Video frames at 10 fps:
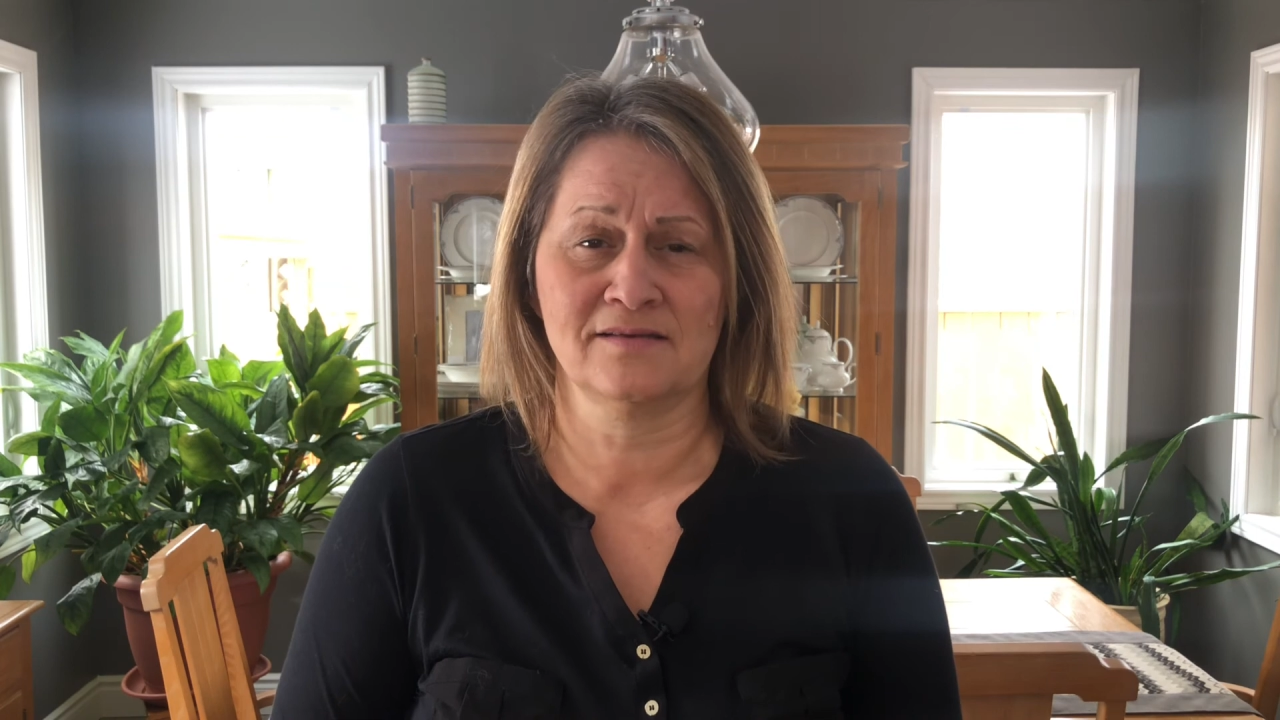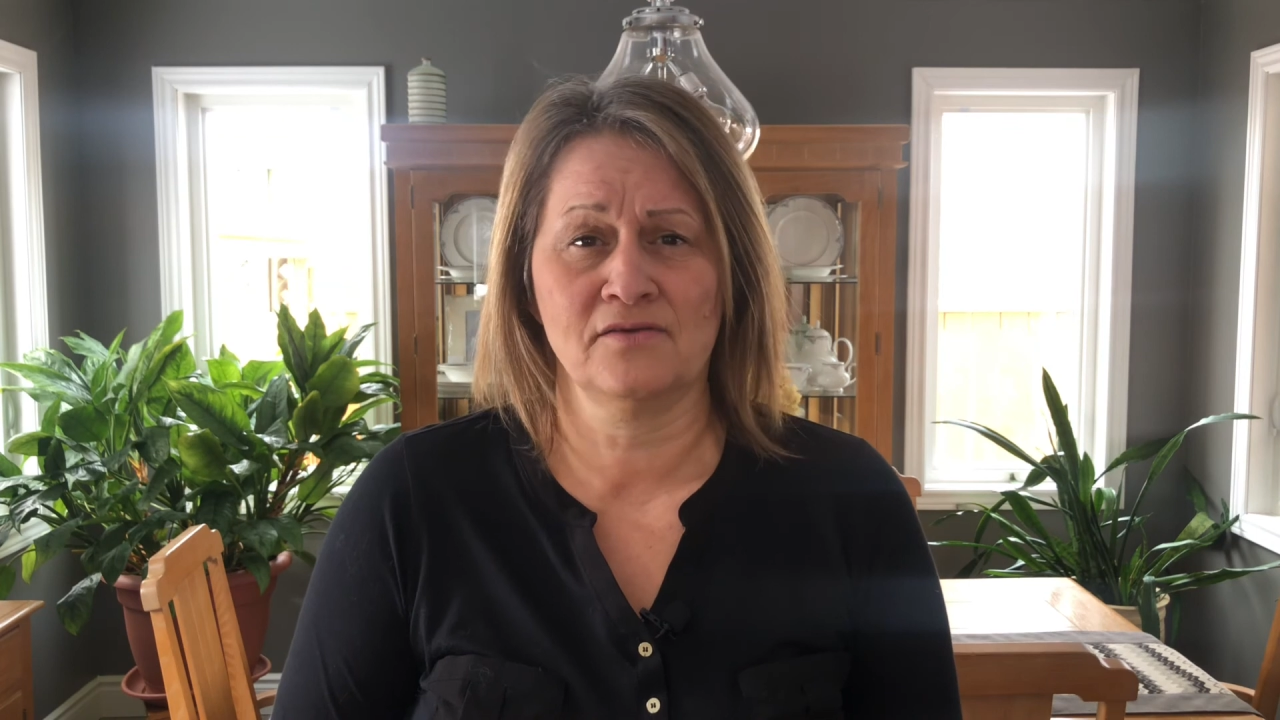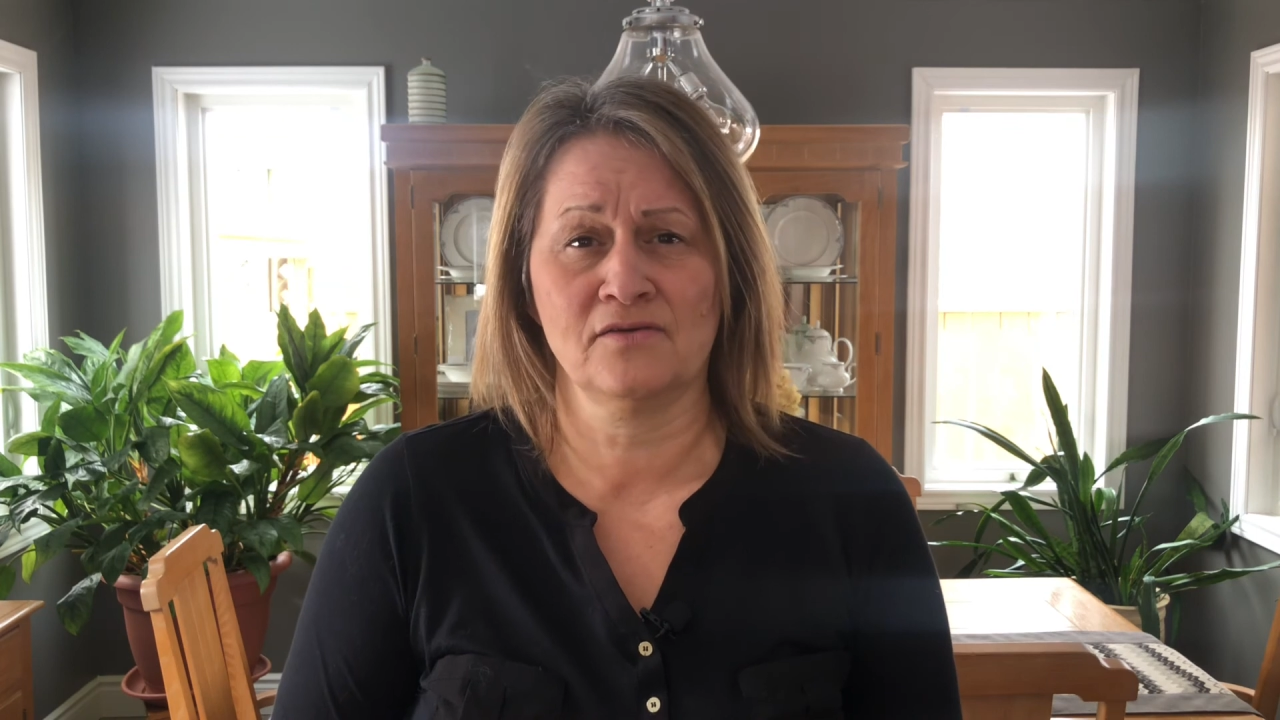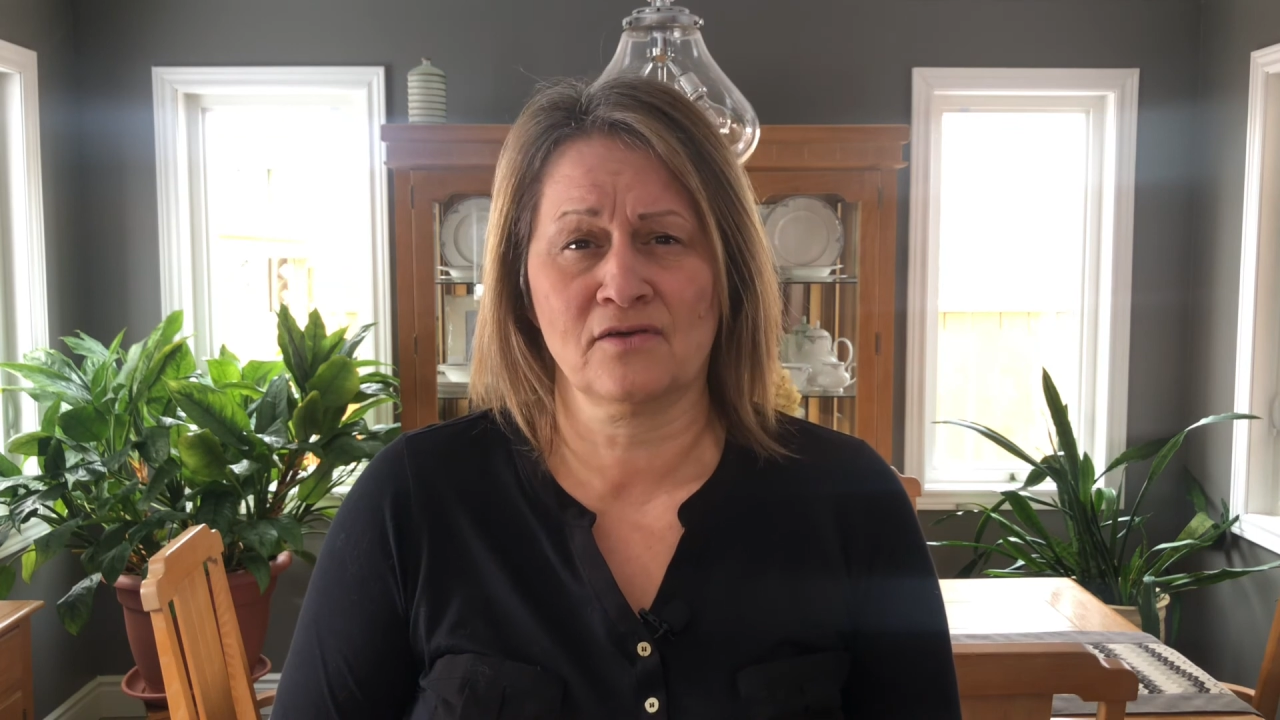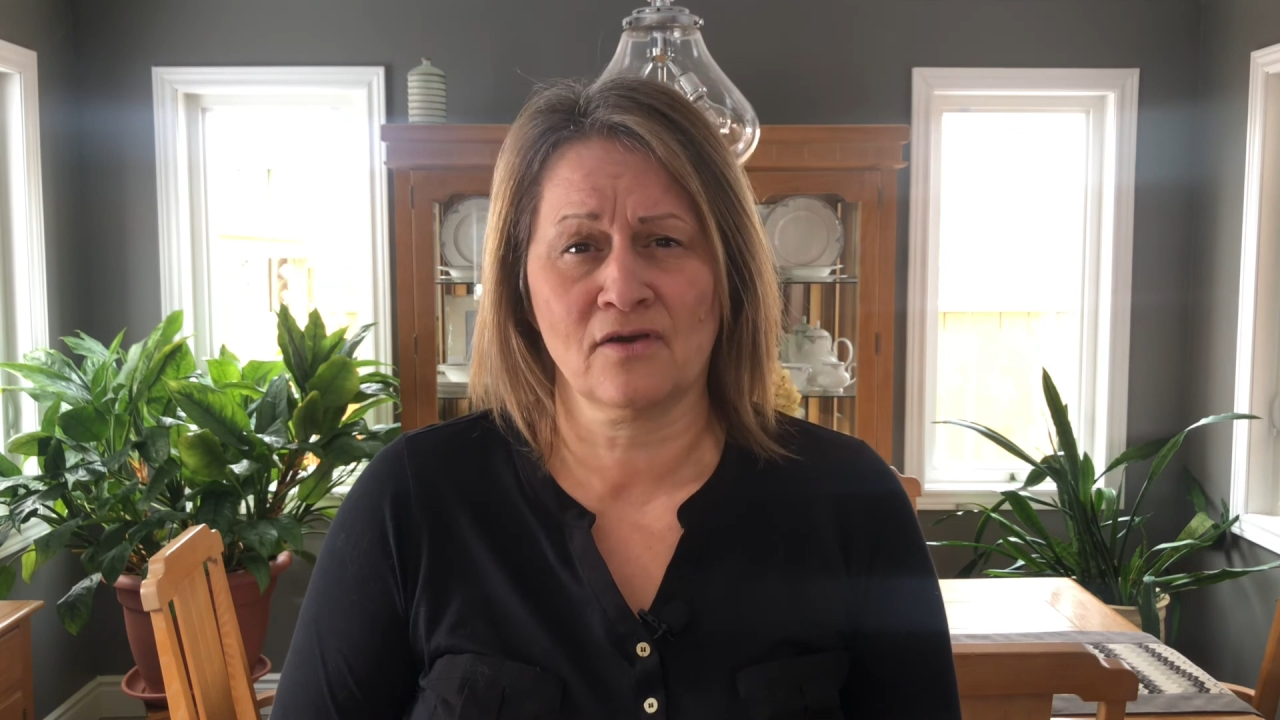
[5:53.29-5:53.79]
that
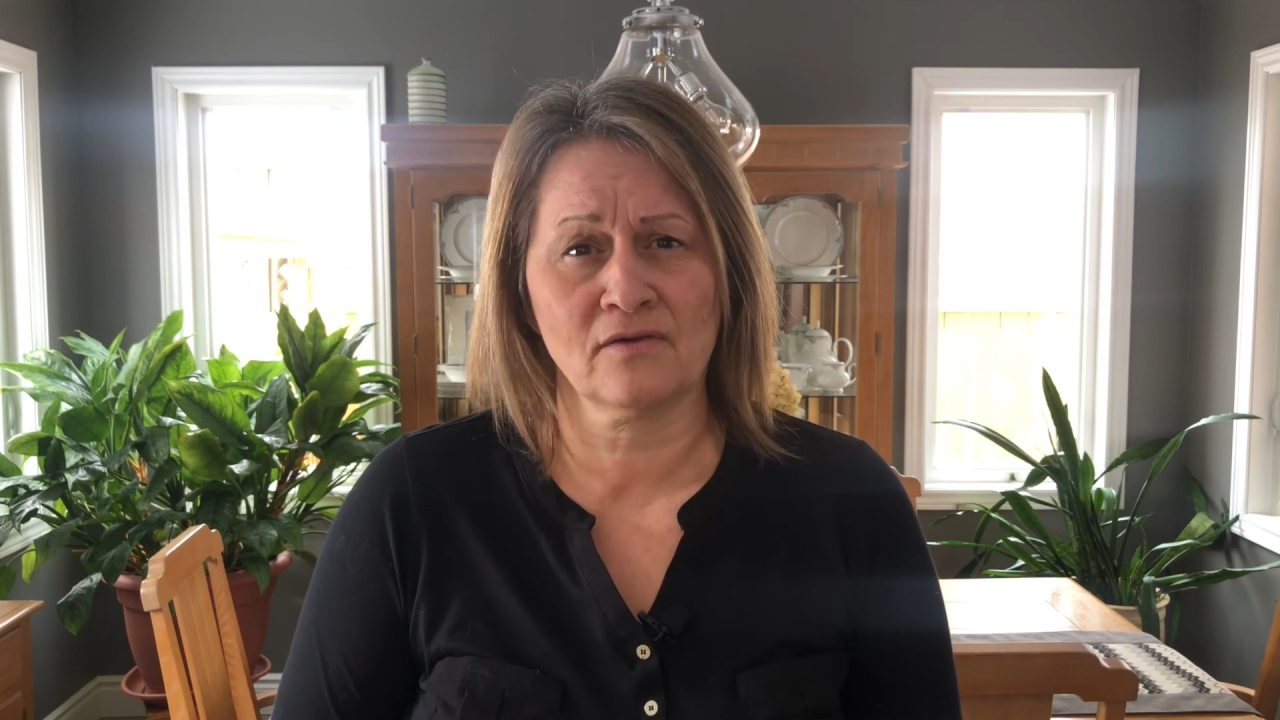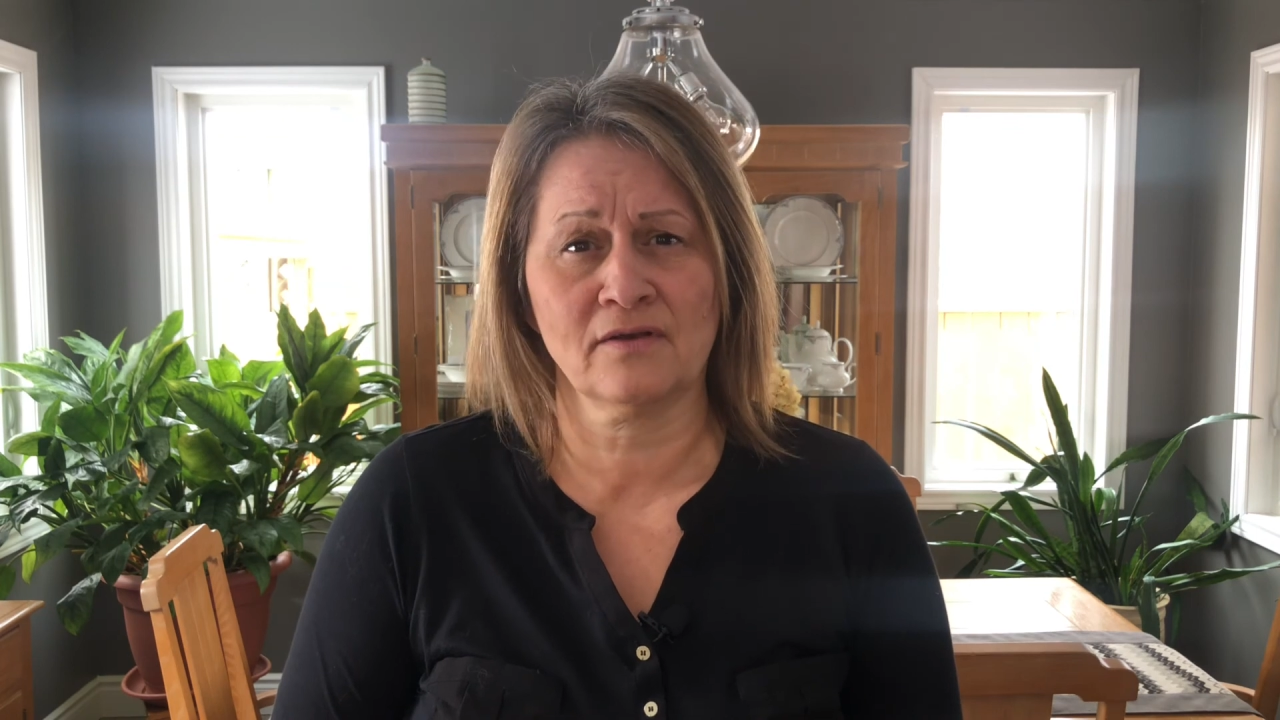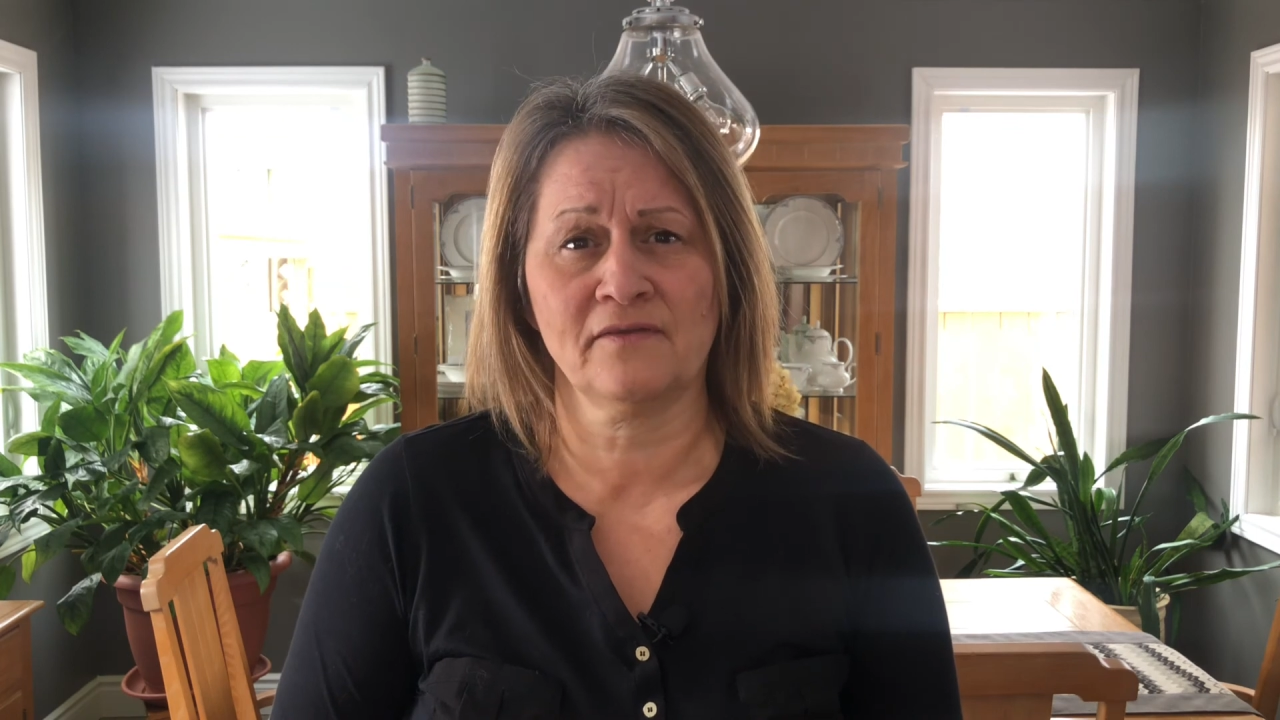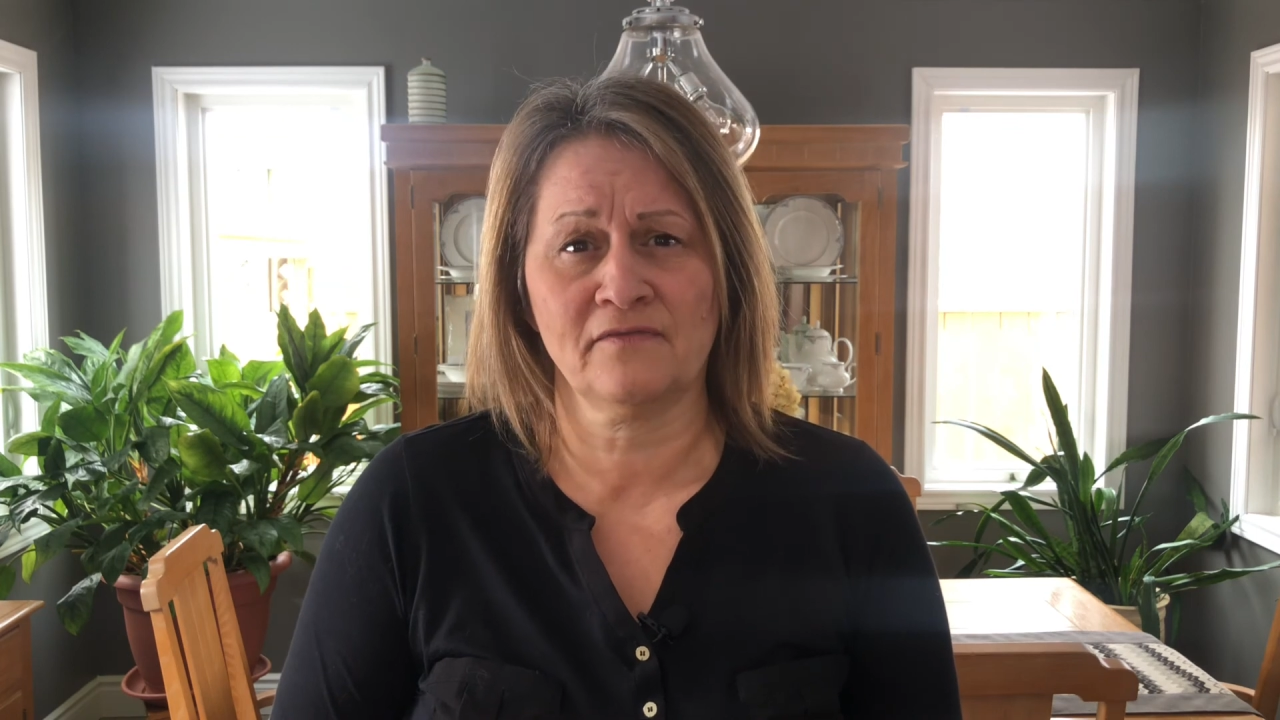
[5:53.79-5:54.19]
you're currently